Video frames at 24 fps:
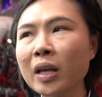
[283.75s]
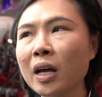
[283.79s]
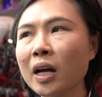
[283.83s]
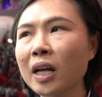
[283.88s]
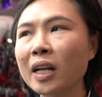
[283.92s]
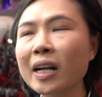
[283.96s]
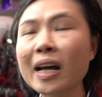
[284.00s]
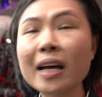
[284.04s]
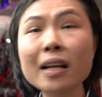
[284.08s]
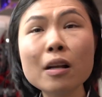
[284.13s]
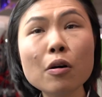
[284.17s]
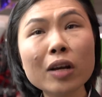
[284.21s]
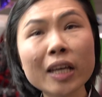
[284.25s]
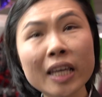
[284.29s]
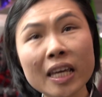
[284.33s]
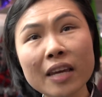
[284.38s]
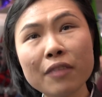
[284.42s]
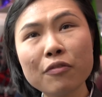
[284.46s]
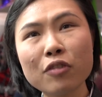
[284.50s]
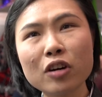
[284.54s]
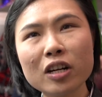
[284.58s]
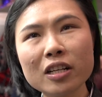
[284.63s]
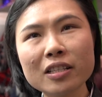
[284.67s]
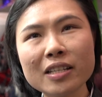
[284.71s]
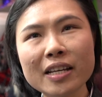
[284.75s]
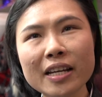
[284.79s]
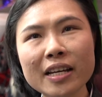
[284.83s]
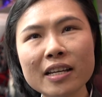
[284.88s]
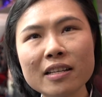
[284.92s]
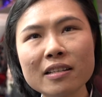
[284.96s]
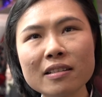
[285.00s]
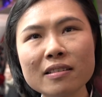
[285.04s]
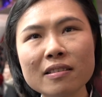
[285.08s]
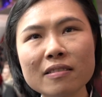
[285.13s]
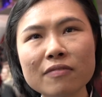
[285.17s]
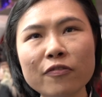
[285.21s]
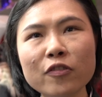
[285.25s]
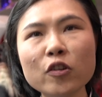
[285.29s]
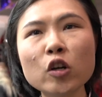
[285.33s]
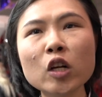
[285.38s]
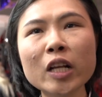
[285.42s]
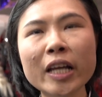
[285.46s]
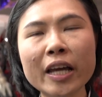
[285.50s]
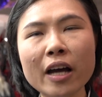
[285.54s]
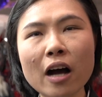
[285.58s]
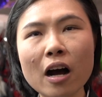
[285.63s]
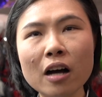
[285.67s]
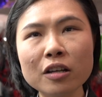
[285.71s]
Another keyword is
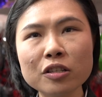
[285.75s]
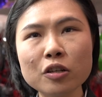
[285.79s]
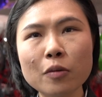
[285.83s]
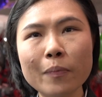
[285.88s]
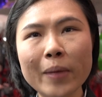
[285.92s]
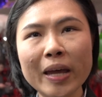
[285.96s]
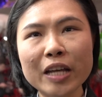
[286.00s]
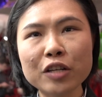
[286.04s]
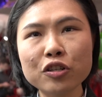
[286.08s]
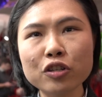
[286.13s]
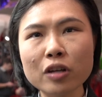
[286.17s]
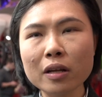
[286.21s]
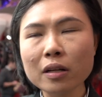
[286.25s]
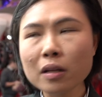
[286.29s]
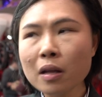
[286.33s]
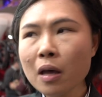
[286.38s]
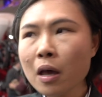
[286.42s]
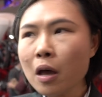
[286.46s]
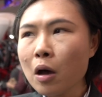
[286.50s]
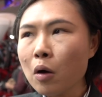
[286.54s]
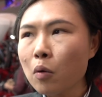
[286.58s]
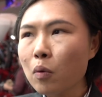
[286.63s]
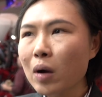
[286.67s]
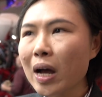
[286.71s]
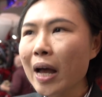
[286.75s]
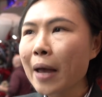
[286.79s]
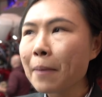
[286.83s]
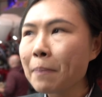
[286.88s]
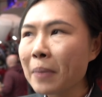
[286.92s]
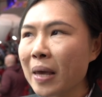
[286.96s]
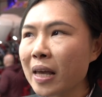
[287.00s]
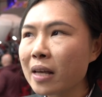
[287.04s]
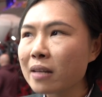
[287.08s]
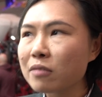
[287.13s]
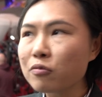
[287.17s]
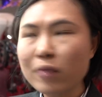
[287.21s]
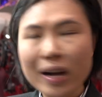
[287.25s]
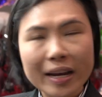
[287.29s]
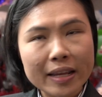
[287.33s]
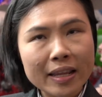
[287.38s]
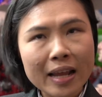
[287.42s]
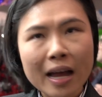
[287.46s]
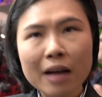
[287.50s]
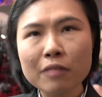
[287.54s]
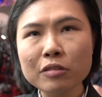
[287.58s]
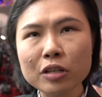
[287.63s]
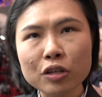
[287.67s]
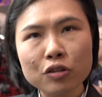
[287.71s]
fully automation. What I mean is right
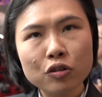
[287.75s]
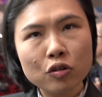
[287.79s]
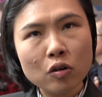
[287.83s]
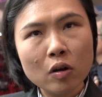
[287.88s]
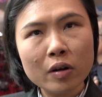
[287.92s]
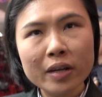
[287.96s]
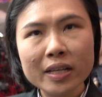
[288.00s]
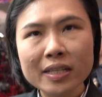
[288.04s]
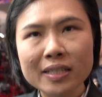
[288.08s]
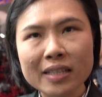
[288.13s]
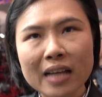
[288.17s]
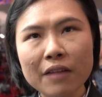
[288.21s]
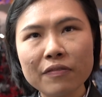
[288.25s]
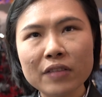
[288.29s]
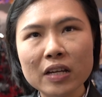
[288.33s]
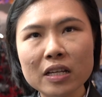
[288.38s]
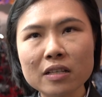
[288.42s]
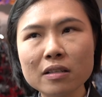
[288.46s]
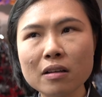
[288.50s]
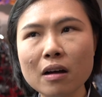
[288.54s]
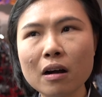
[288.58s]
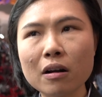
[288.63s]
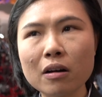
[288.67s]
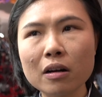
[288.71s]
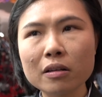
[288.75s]
now the drone itself is